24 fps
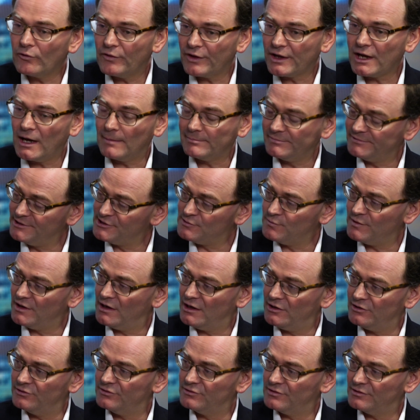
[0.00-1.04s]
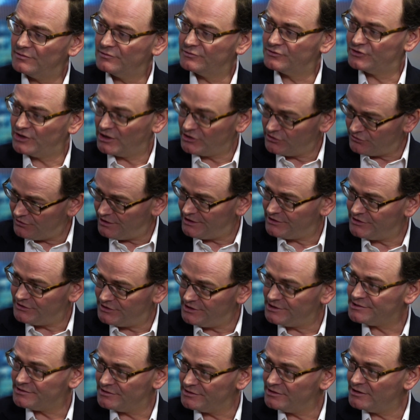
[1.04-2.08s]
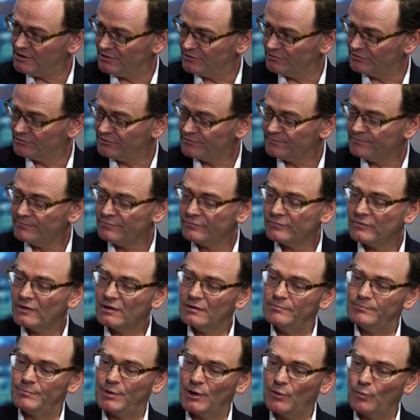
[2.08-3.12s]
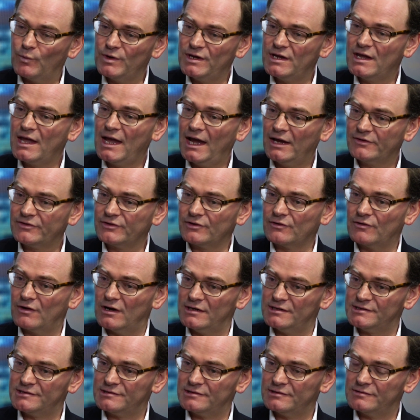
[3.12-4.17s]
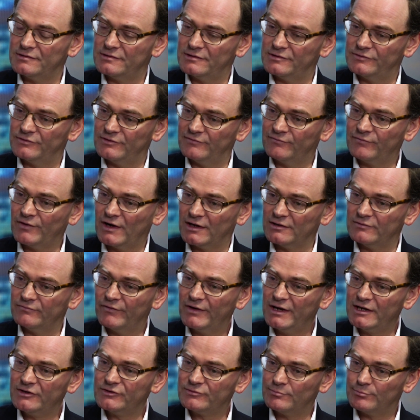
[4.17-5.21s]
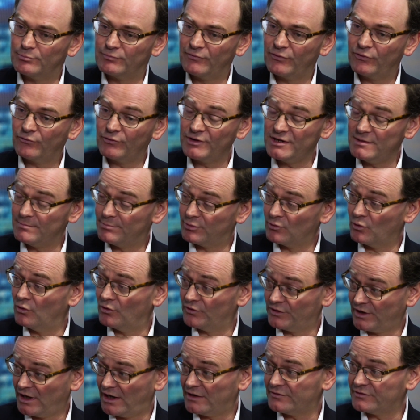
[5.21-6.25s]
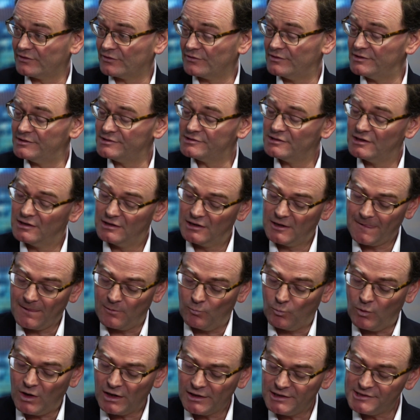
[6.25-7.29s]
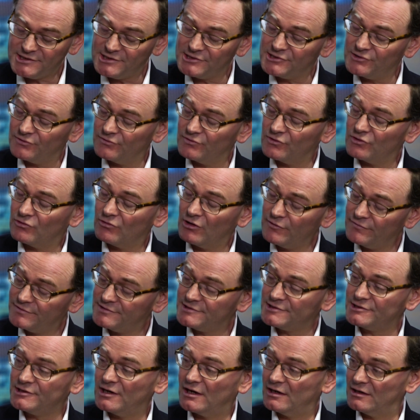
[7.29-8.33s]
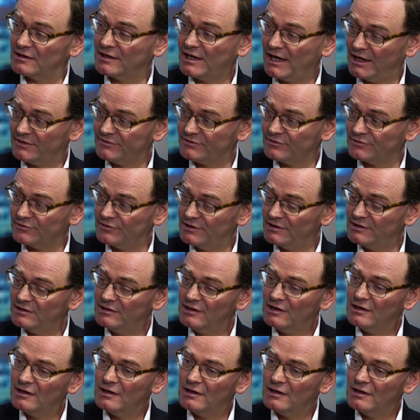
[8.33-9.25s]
of the companies we own generate a decent yield, but we categorise the fund into 3 broad categories. One is a sort of growth style category